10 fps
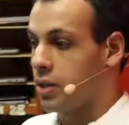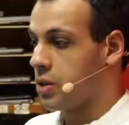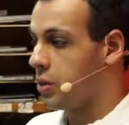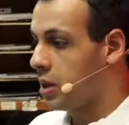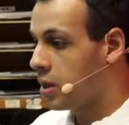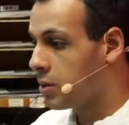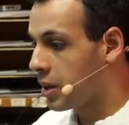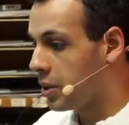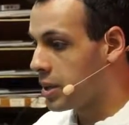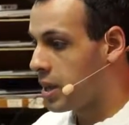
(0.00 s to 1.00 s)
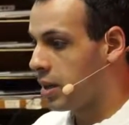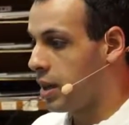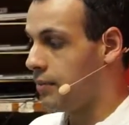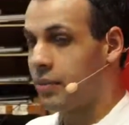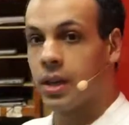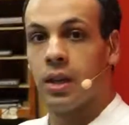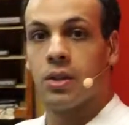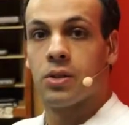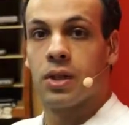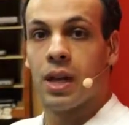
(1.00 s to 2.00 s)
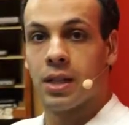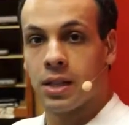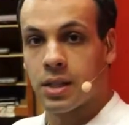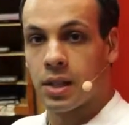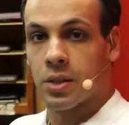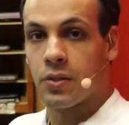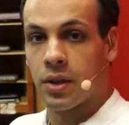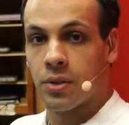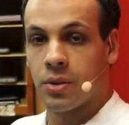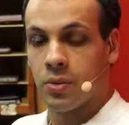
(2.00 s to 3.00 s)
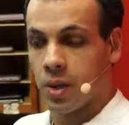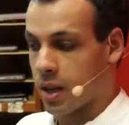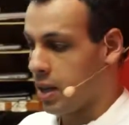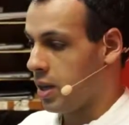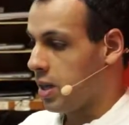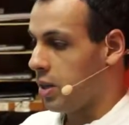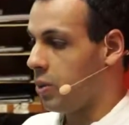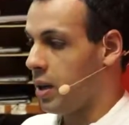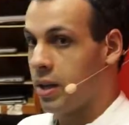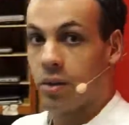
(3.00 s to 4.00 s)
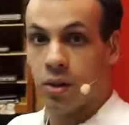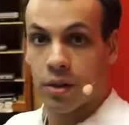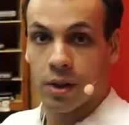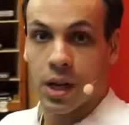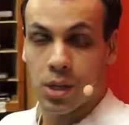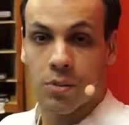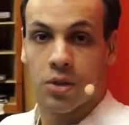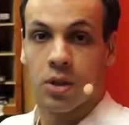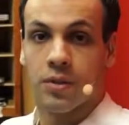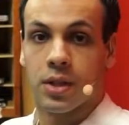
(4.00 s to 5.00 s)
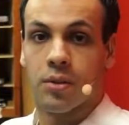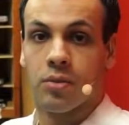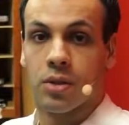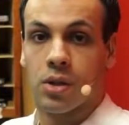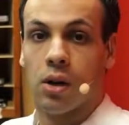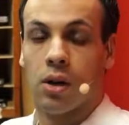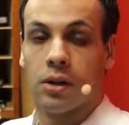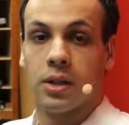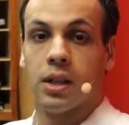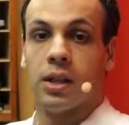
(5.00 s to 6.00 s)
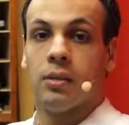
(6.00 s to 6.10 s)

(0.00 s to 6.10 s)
So here we're going to set it up so that 6 phones ring when the customer service number is called,